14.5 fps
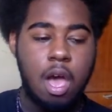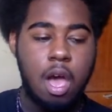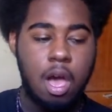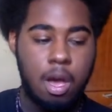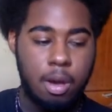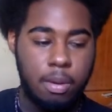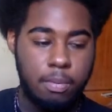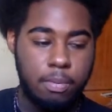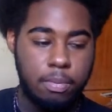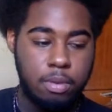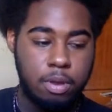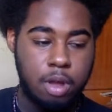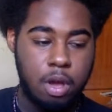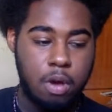
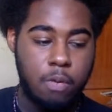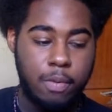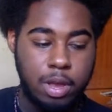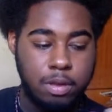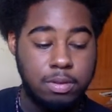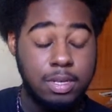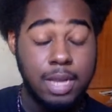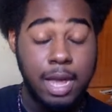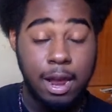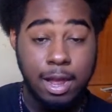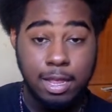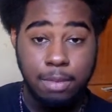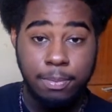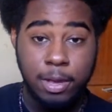where you
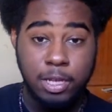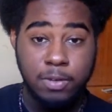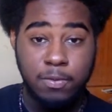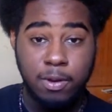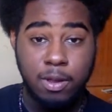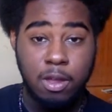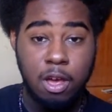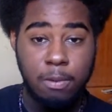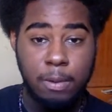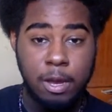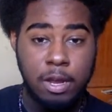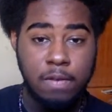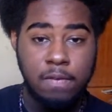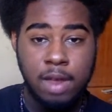stare at the picture for a long
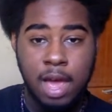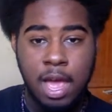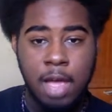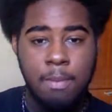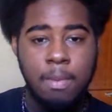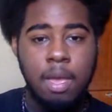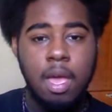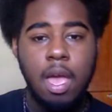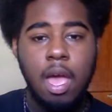period of time.